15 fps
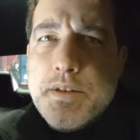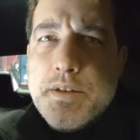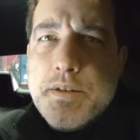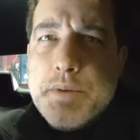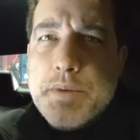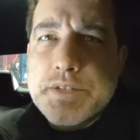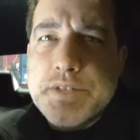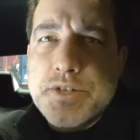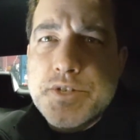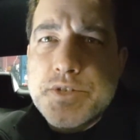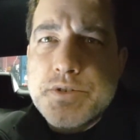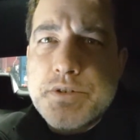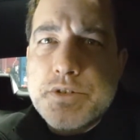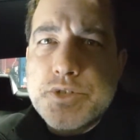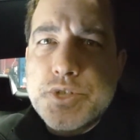My sensors are
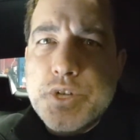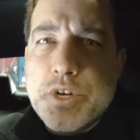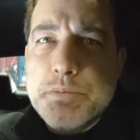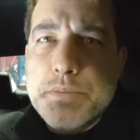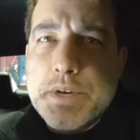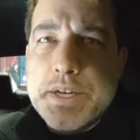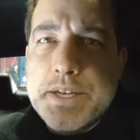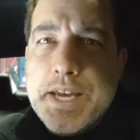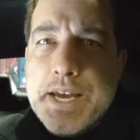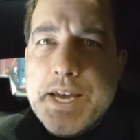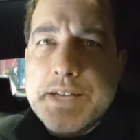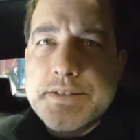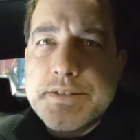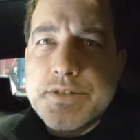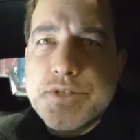all junk. My
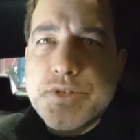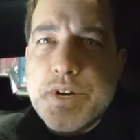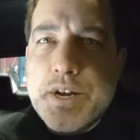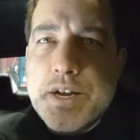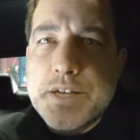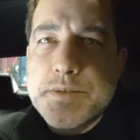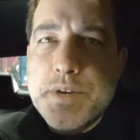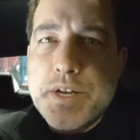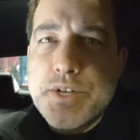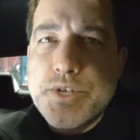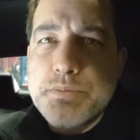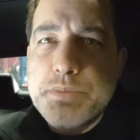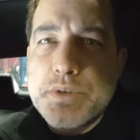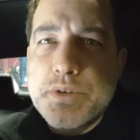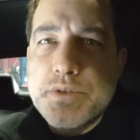gas is trash. My engine
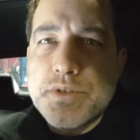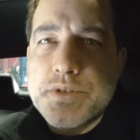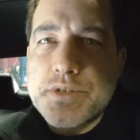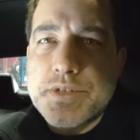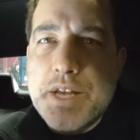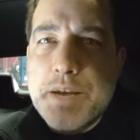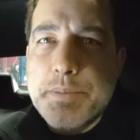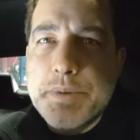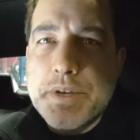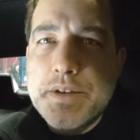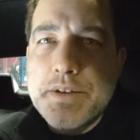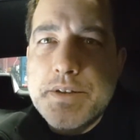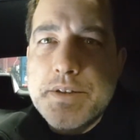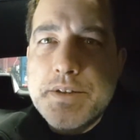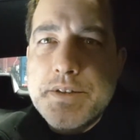builds are sloppy.
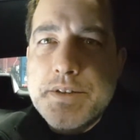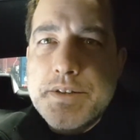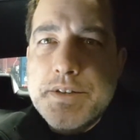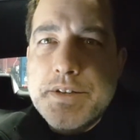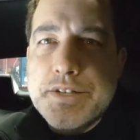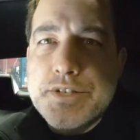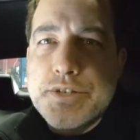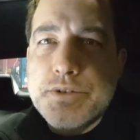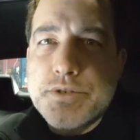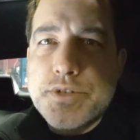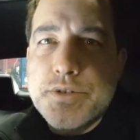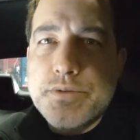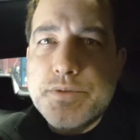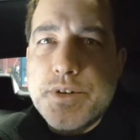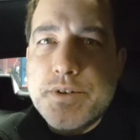It's your
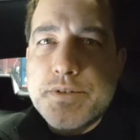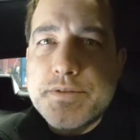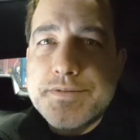tune, though.